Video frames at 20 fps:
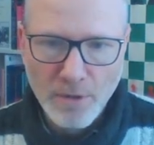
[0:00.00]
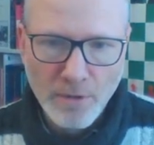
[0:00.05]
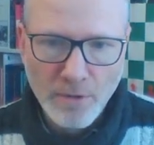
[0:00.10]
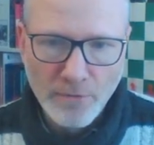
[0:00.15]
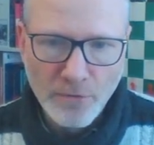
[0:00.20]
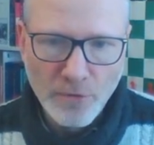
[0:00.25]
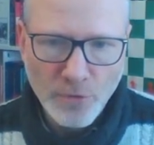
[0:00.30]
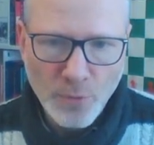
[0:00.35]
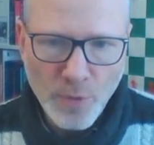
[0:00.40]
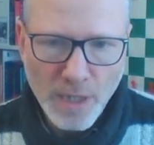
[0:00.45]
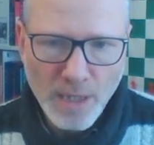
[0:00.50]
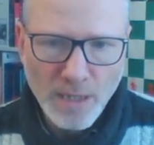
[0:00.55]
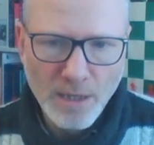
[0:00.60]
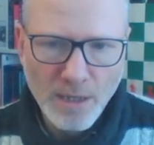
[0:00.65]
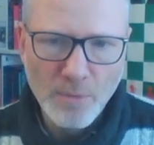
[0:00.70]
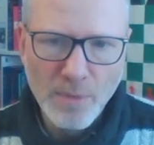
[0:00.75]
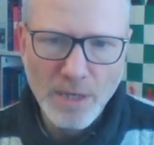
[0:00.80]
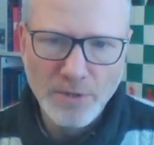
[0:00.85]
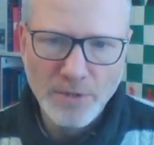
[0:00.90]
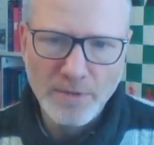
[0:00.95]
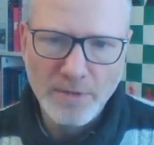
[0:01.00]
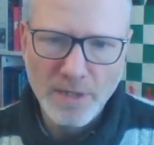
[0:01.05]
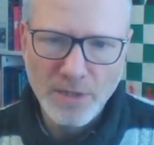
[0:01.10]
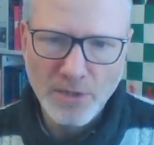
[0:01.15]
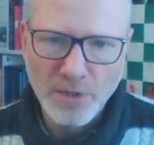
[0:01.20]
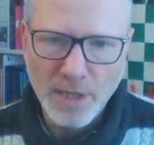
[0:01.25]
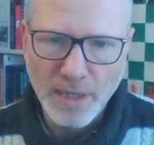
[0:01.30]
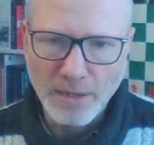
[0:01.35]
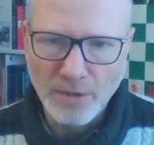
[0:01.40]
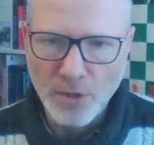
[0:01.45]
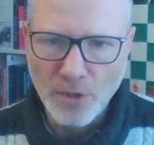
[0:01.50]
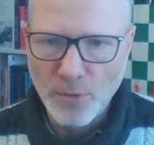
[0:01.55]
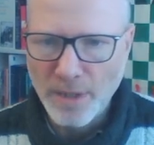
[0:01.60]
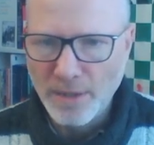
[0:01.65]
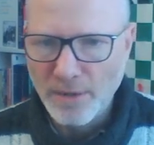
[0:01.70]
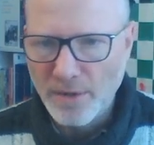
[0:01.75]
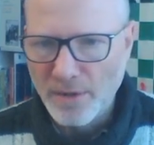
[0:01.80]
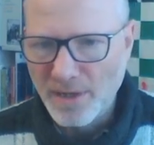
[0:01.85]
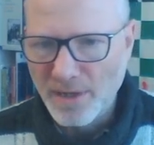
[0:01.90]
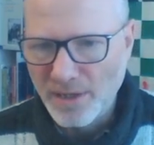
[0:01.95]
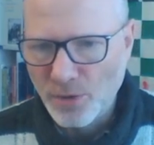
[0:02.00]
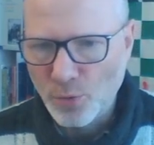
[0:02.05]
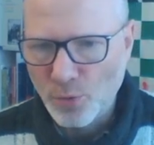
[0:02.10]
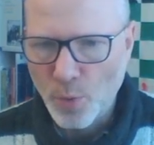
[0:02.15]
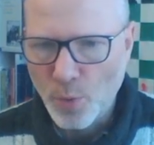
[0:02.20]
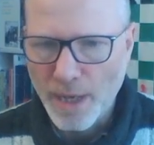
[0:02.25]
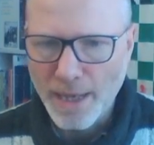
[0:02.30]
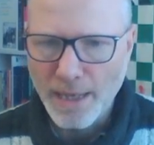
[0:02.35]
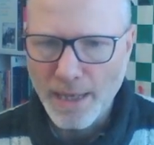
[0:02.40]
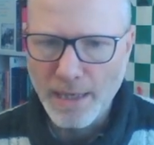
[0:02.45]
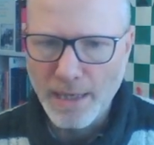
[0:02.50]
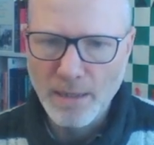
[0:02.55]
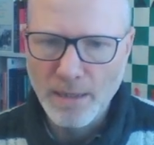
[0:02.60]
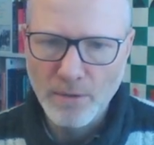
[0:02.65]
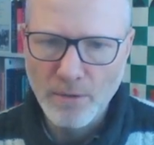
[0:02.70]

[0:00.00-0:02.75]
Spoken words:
Of course, we can imagine this knight going this way,